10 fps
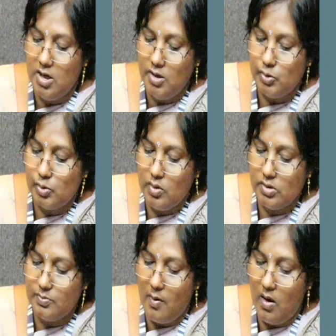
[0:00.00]
So
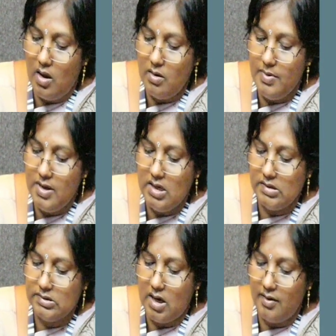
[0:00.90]
small b
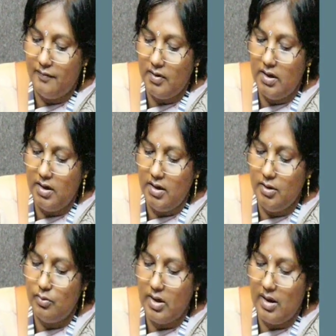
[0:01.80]
is converted
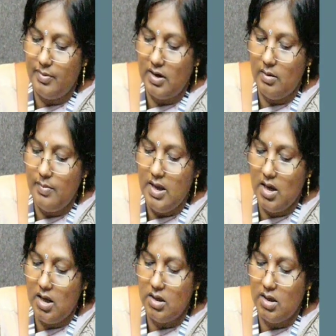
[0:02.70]
into capital B
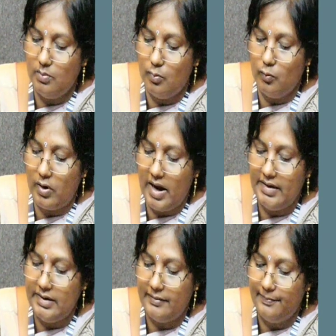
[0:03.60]
and then move
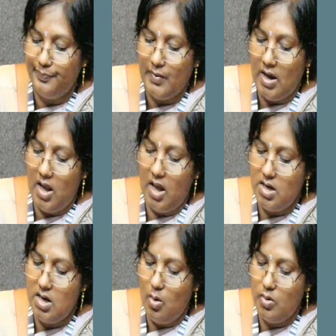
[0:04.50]
right.
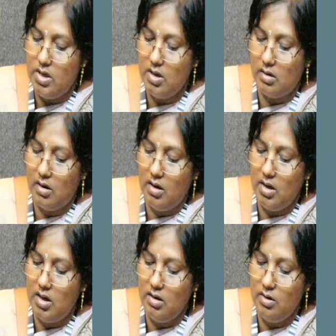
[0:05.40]
And now here
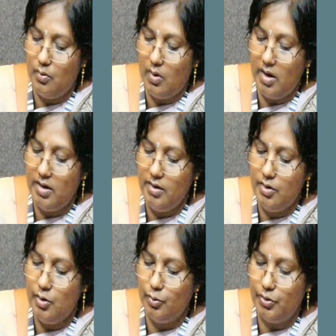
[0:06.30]
you are in
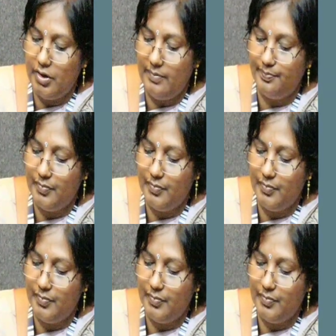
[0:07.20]
Q3.